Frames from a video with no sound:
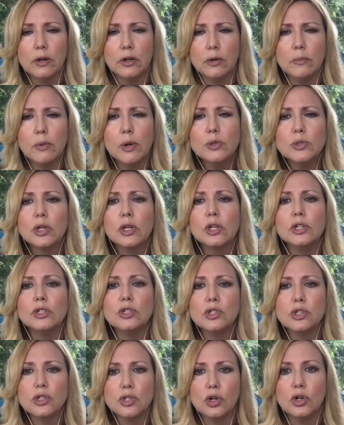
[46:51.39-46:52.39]
you're most
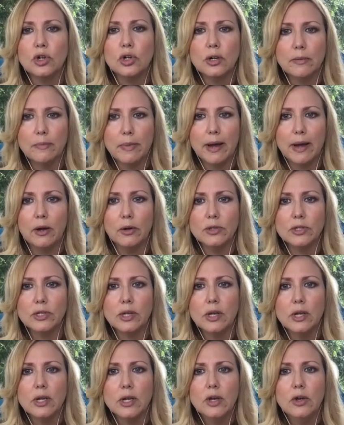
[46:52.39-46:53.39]
concerned about
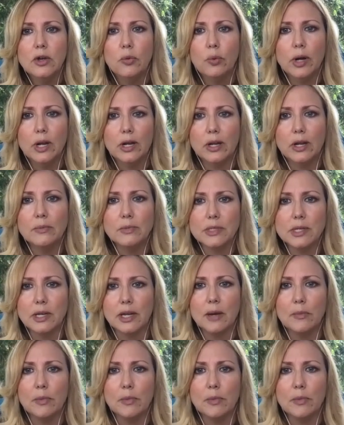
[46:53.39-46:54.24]
when it comes to